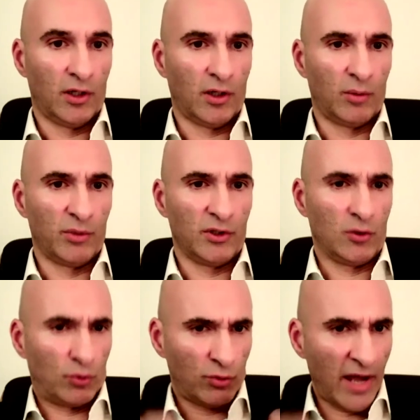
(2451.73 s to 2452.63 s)
um,
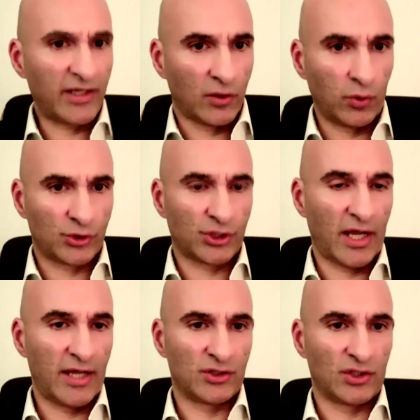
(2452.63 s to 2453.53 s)
you know, radical
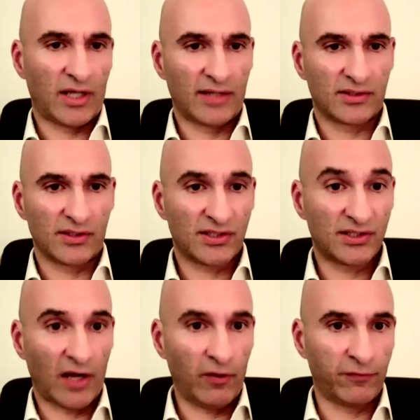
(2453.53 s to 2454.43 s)
change against a
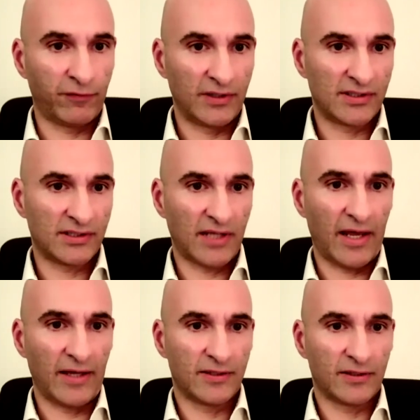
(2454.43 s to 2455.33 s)
stealthy
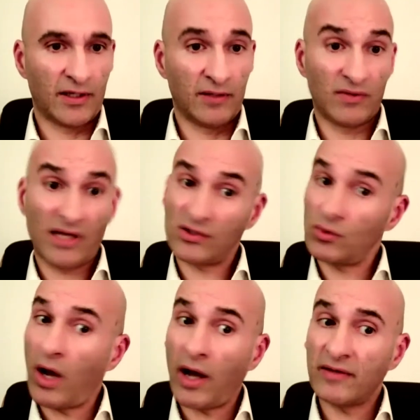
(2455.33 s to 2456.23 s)
state. And
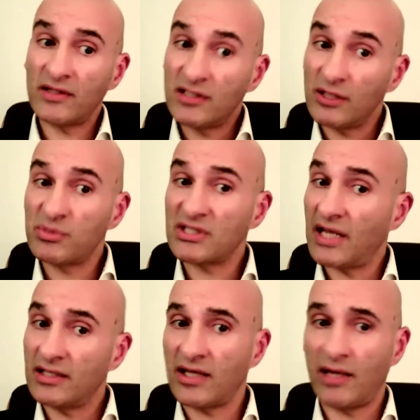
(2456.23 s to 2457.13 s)
that's why the deep
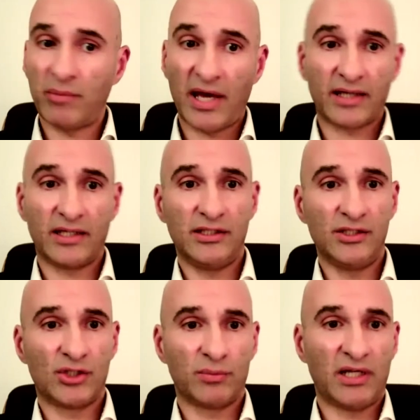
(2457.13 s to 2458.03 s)
state came back in
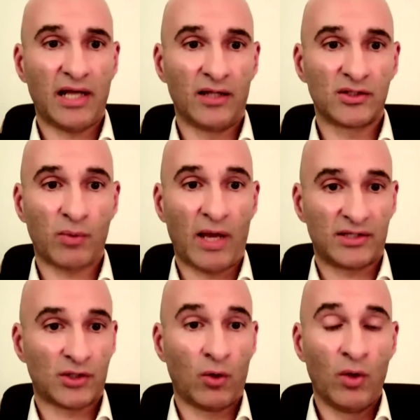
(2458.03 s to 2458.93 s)
Egypt and elsewhere.
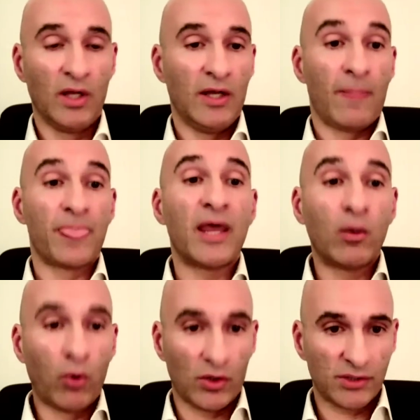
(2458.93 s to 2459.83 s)
So
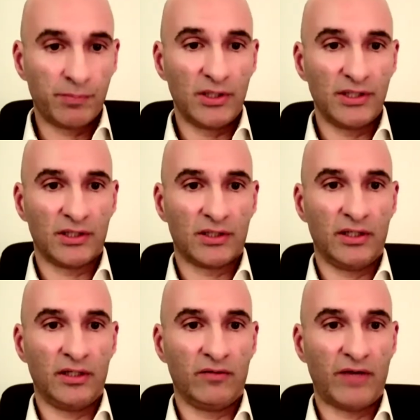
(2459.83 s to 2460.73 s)
there was
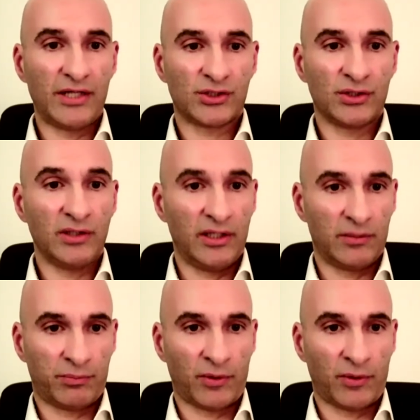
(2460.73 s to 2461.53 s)
political innovation in